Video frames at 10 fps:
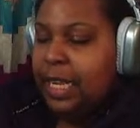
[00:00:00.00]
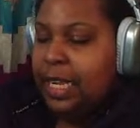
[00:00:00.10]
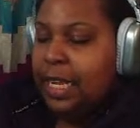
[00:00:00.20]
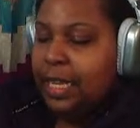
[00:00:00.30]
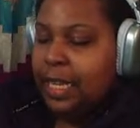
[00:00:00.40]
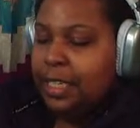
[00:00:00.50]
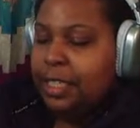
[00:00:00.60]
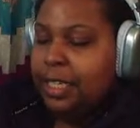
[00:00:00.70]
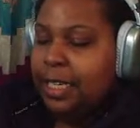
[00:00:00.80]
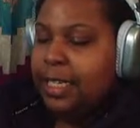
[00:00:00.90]
unless
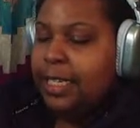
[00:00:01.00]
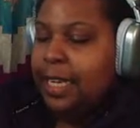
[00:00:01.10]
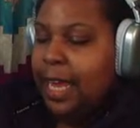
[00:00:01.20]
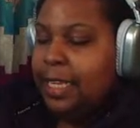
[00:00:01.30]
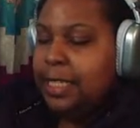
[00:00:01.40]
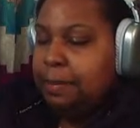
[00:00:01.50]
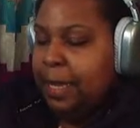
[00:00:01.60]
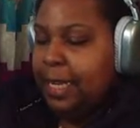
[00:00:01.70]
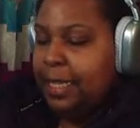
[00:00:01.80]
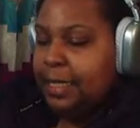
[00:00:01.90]
you're in the tech
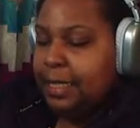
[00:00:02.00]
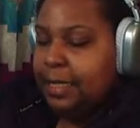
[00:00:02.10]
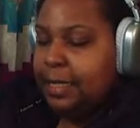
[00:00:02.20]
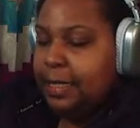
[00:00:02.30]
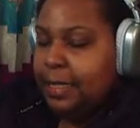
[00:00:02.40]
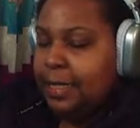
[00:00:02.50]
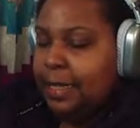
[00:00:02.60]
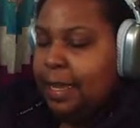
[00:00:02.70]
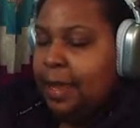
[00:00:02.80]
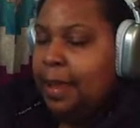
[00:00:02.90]
space,
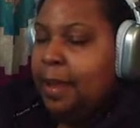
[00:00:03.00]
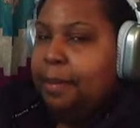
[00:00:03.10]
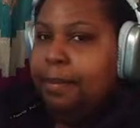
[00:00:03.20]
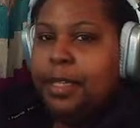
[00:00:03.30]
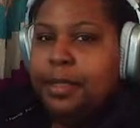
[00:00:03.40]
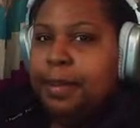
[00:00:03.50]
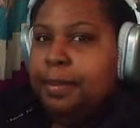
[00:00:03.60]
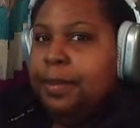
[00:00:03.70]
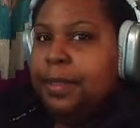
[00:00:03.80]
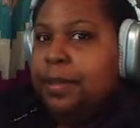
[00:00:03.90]
most
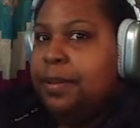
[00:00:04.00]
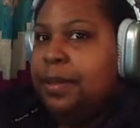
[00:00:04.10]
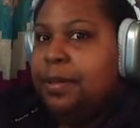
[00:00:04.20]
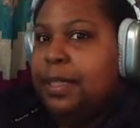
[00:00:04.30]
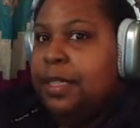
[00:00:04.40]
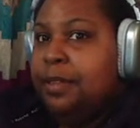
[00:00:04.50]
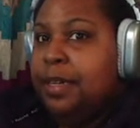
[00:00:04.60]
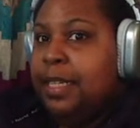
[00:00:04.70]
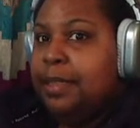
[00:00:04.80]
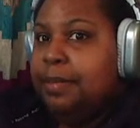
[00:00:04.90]
people don't know what
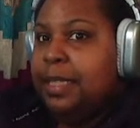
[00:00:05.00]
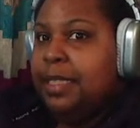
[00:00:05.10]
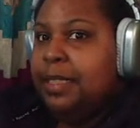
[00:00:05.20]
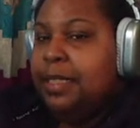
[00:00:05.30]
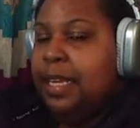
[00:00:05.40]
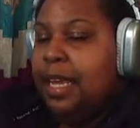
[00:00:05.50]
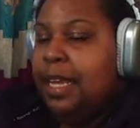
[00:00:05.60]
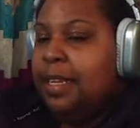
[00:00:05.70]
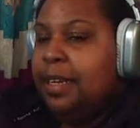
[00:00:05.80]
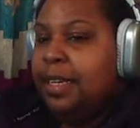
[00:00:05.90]
UX means.
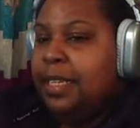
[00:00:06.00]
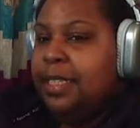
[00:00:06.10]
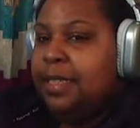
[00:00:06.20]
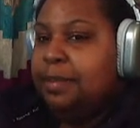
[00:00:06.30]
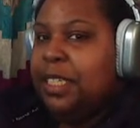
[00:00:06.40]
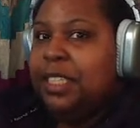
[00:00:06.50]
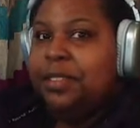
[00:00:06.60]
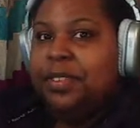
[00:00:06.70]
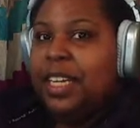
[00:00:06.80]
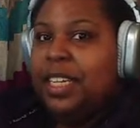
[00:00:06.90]
And there is a push
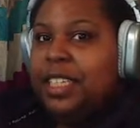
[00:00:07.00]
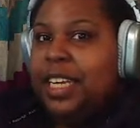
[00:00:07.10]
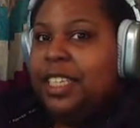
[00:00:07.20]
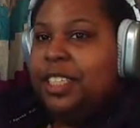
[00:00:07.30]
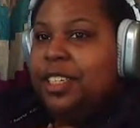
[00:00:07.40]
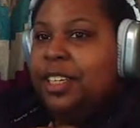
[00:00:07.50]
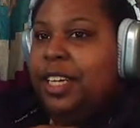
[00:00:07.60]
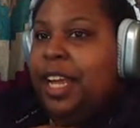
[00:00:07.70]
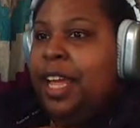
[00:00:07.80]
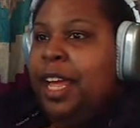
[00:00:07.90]
for education on
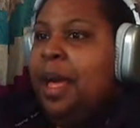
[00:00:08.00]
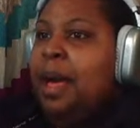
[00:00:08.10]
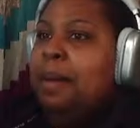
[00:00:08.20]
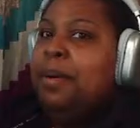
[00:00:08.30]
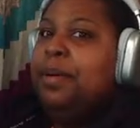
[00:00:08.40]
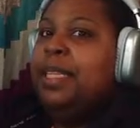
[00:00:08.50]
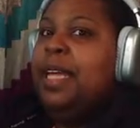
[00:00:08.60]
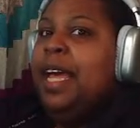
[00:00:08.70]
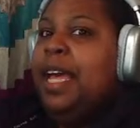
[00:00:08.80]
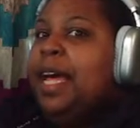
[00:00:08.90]
it. But with
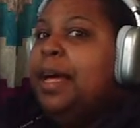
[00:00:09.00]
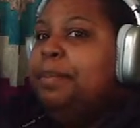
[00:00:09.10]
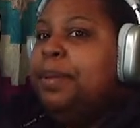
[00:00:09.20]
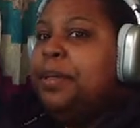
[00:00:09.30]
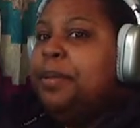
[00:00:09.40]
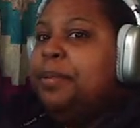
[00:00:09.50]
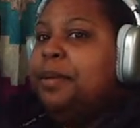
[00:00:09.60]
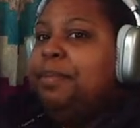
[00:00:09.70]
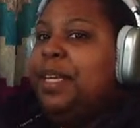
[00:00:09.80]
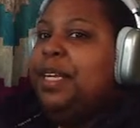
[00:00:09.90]
the AI boom
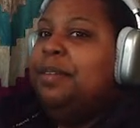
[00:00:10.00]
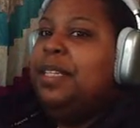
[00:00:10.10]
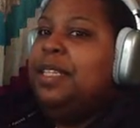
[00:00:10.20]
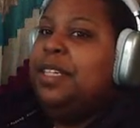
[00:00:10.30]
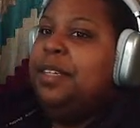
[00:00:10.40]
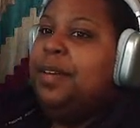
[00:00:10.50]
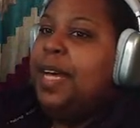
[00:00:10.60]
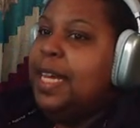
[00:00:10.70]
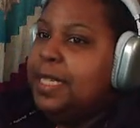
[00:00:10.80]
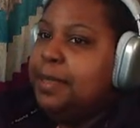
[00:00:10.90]
competing with the
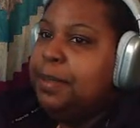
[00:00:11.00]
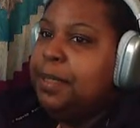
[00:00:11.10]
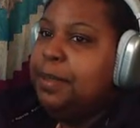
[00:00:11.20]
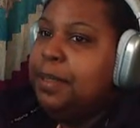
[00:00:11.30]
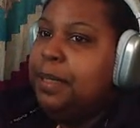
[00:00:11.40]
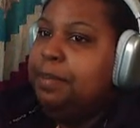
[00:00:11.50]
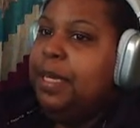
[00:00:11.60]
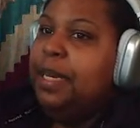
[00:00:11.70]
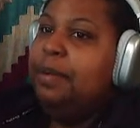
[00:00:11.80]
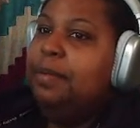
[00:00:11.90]
UX boom,
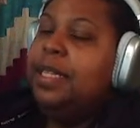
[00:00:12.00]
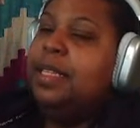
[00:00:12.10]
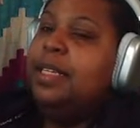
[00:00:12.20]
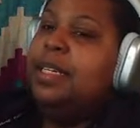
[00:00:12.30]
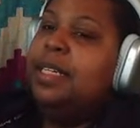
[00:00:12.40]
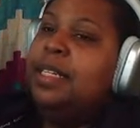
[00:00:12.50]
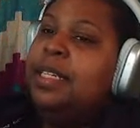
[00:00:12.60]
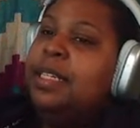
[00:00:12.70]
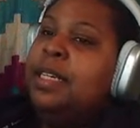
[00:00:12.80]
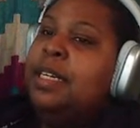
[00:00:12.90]
competing with the
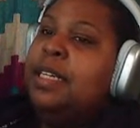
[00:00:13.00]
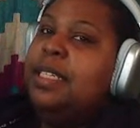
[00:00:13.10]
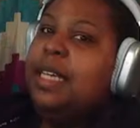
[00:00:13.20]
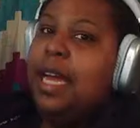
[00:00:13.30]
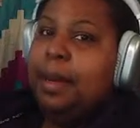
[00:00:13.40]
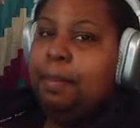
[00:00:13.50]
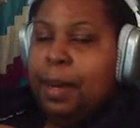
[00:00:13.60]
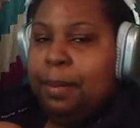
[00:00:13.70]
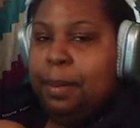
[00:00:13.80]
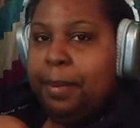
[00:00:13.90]
tech
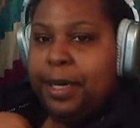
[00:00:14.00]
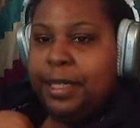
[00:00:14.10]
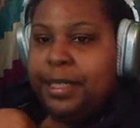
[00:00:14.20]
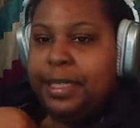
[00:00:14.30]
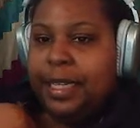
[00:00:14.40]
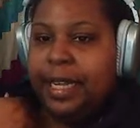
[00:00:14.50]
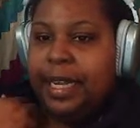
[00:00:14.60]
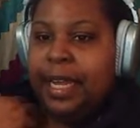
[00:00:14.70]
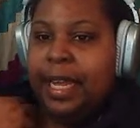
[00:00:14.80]
bubble bursting,